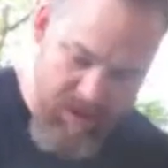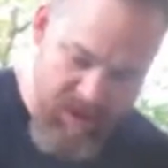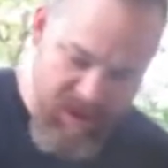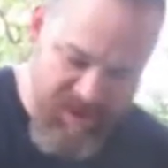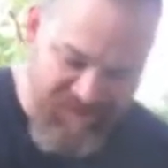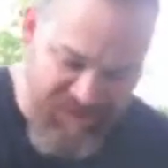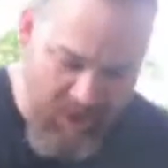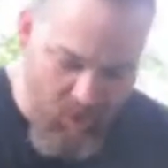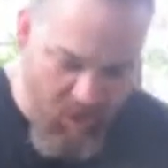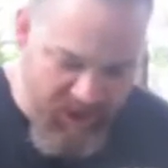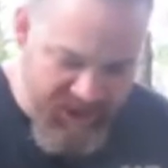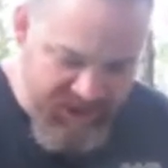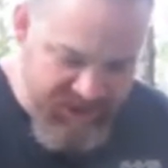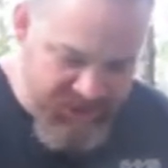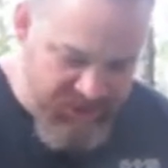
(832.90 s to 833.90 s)
And if I
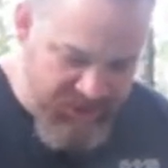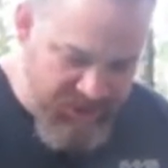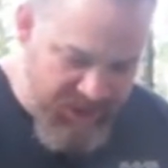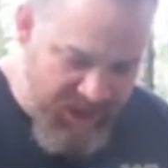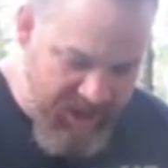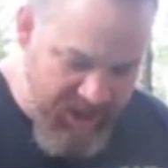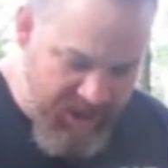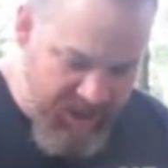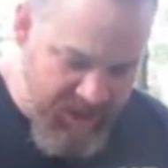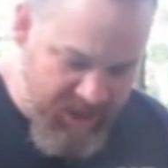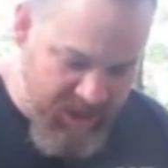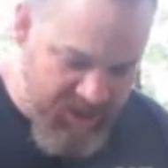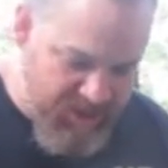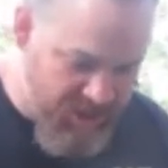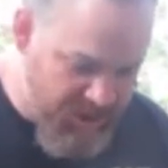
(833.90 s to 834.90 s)
wanted to,
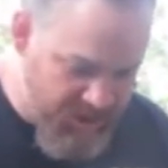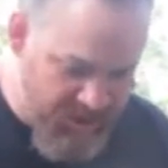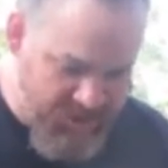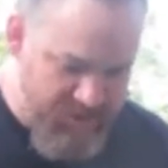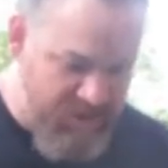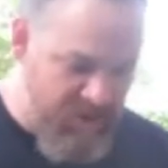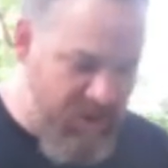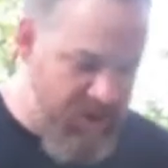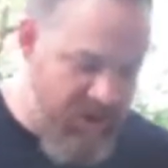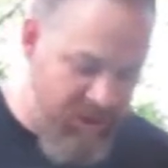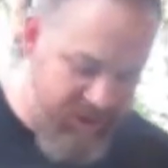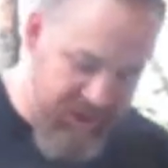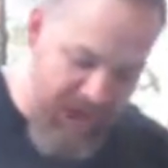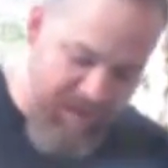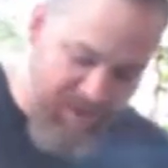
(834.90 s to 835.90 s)
and really no
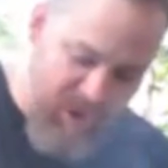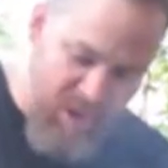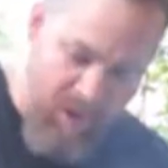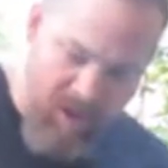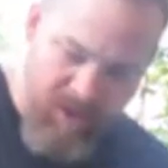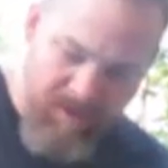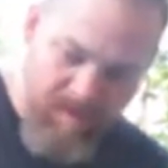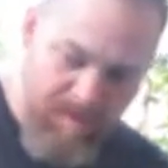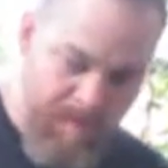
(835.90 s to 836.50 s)
time at all,